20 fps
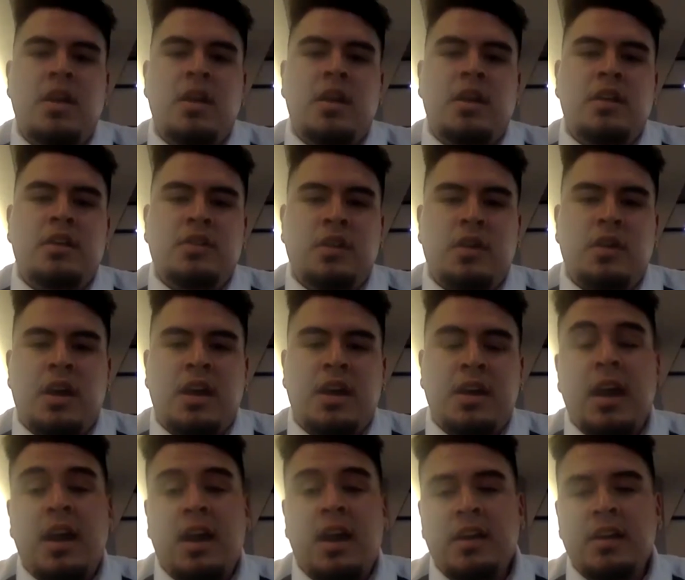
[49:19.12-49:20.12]
So
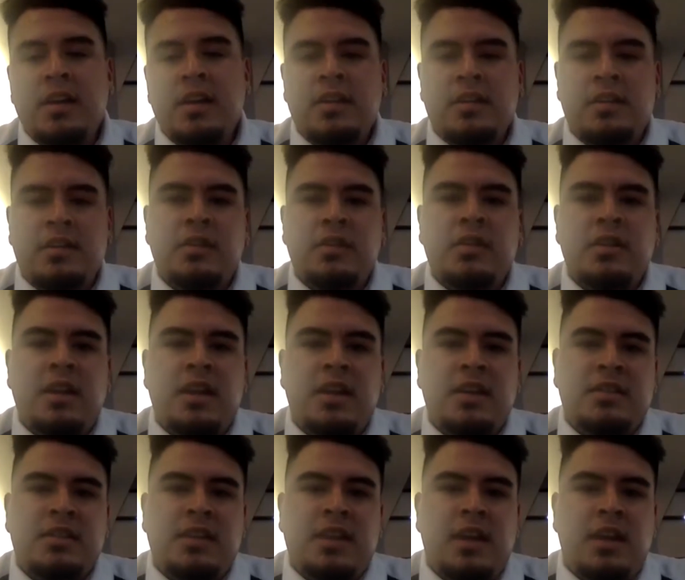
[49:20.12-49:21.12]
I
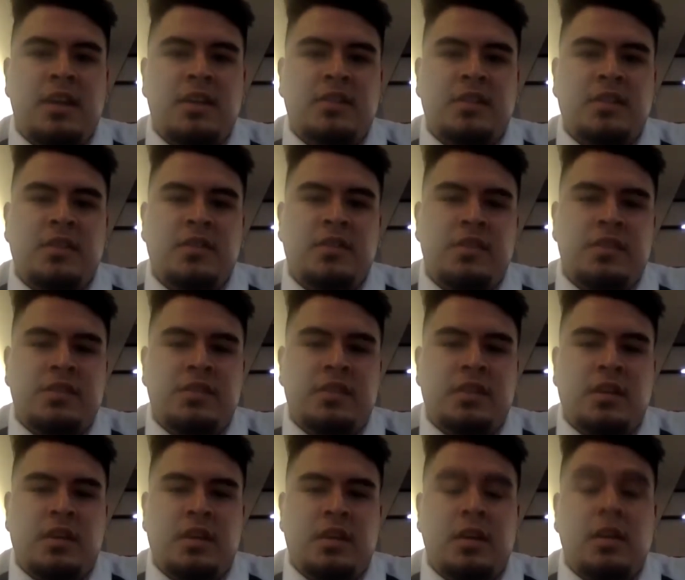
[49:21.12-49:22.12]
utilized that service
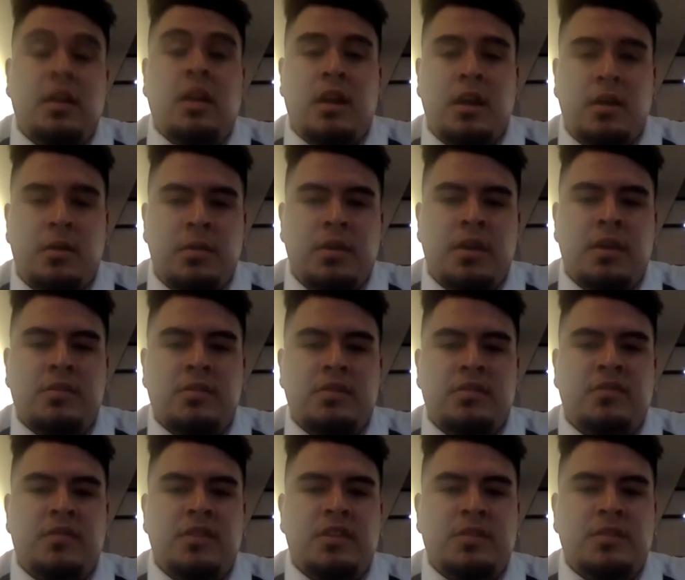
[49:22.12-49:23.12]
a lot when I was a
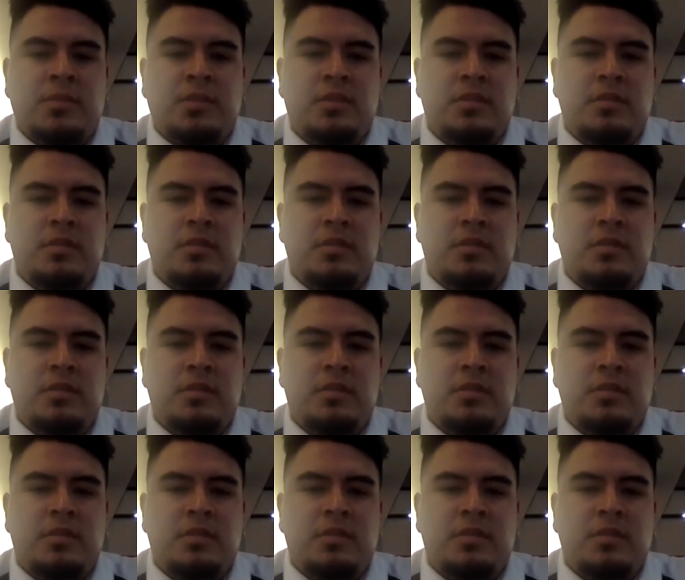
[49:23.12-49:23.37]
freshman.